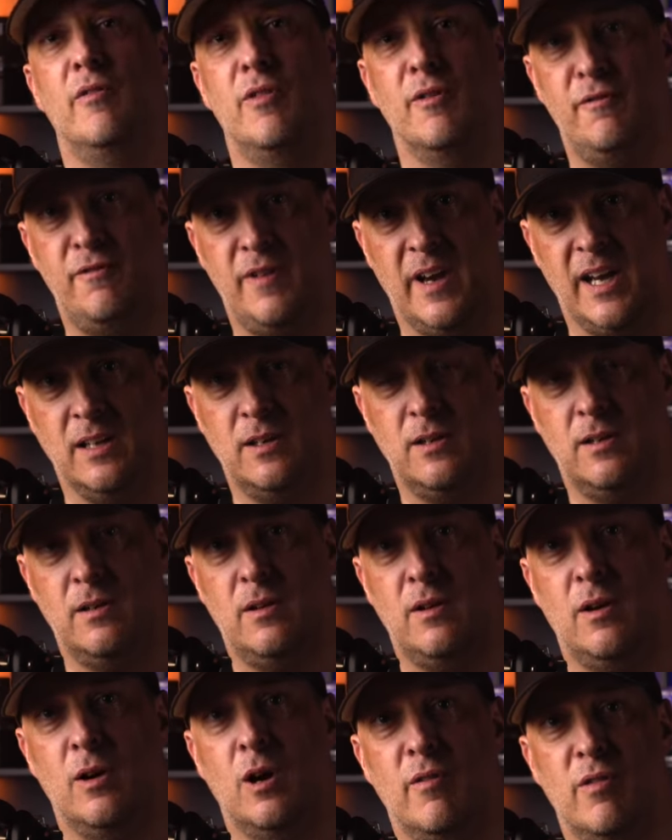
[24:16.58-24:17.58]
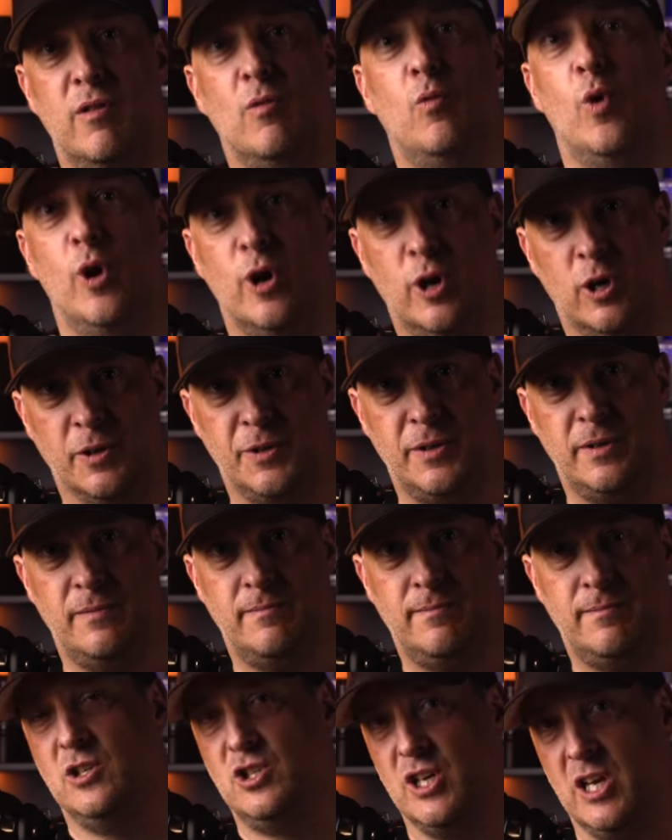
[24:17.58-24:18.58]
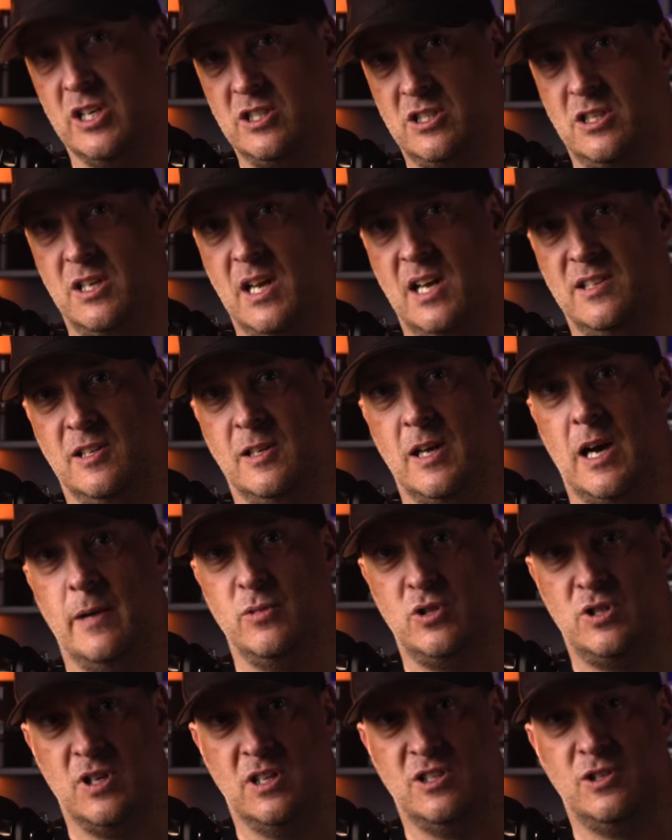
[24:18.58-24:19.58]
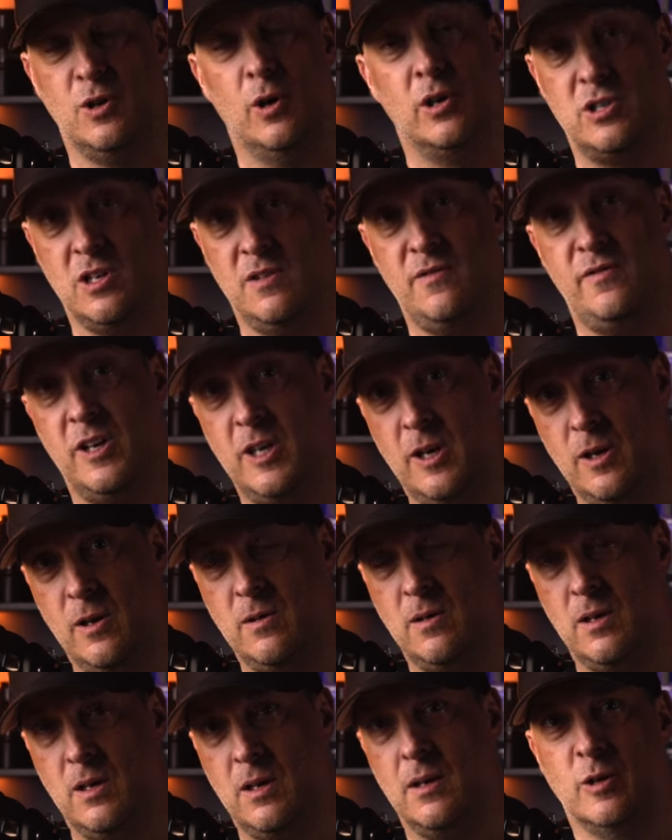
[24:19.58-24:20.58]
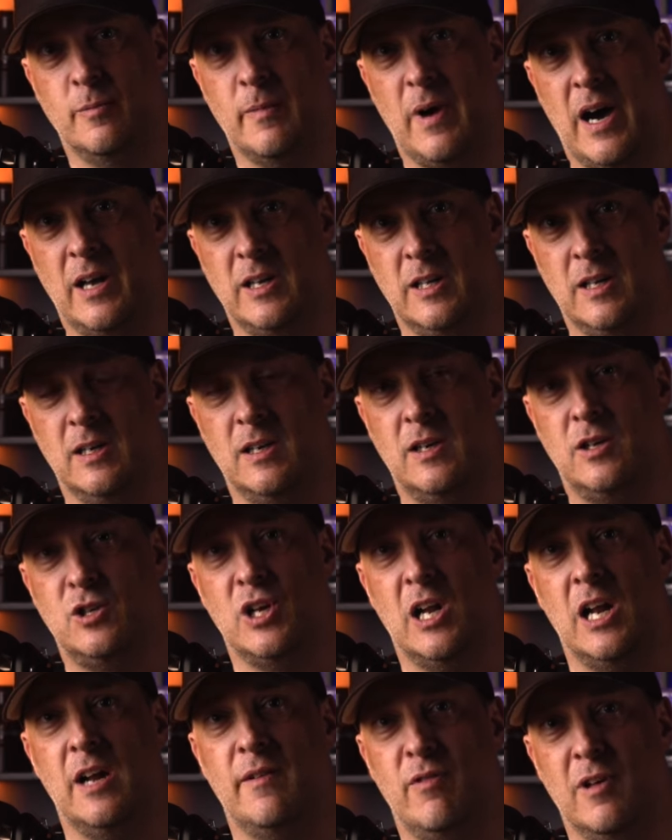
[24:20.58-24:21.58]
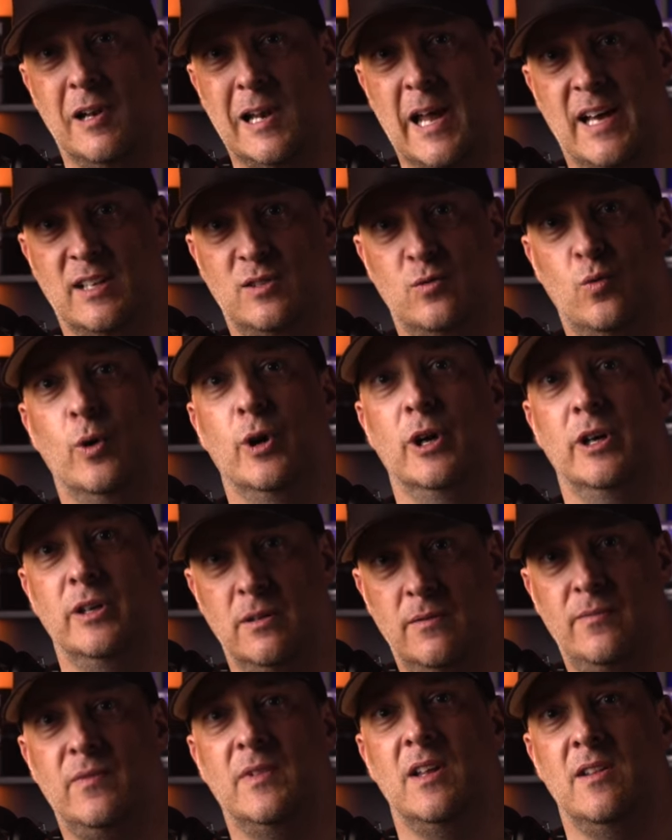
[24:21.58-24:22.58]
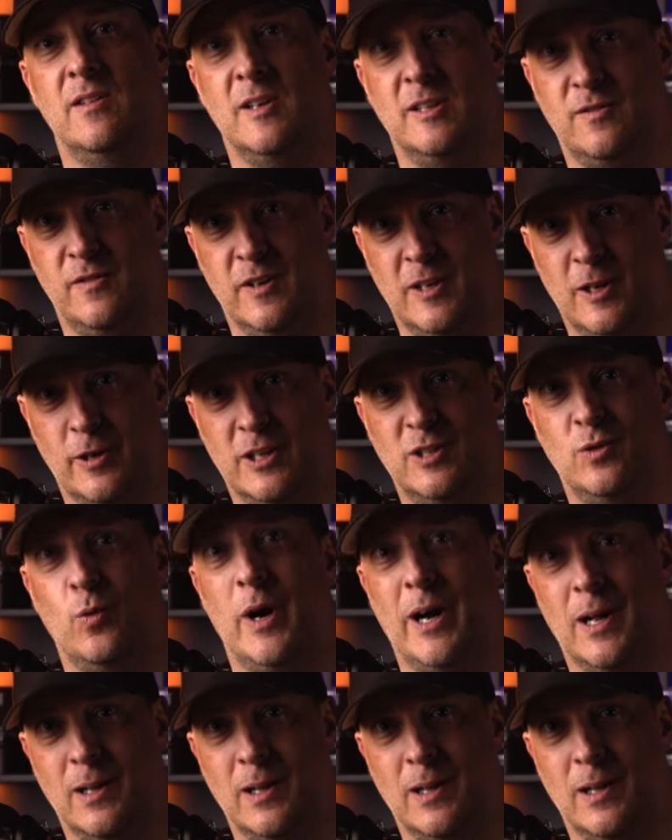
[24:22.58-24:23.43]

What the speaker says: of the fate of the world. And just as in Rammstein's Deutschland video, Germania shall have the last word in this video as